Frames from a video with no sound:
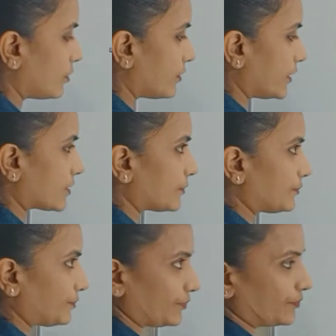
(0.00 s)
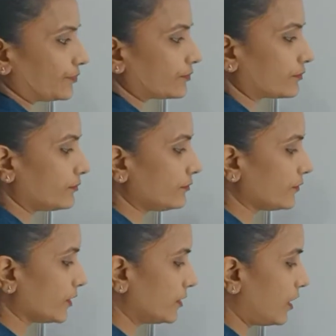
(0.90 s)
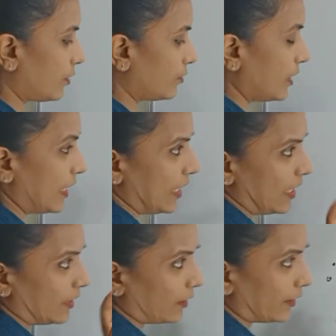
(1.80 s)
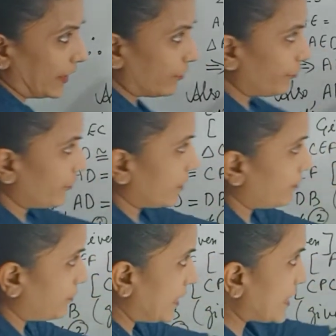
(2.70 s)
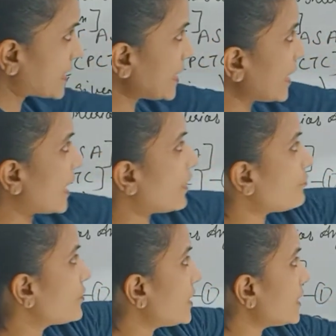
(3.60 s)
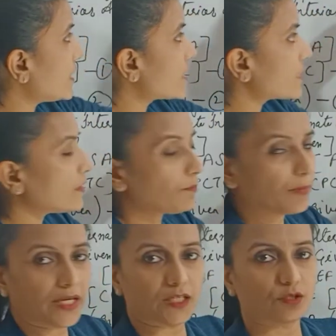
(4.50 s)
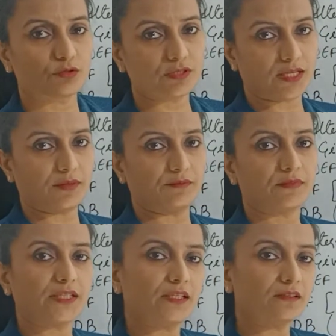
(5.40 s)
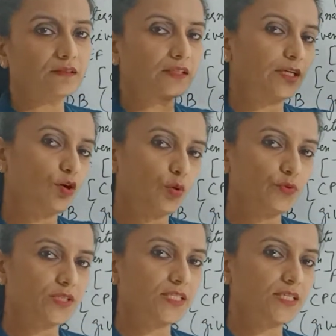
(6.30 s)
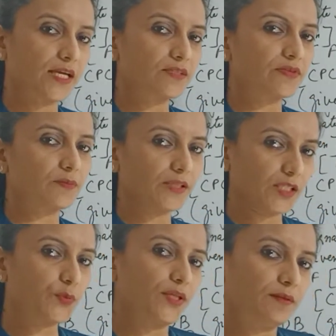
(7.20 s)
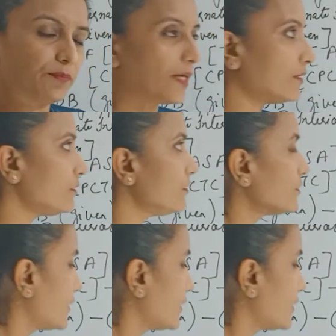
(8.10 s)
Alright. Now if BCFD is a parallelogram, then their opposite sides will be equal and parallel,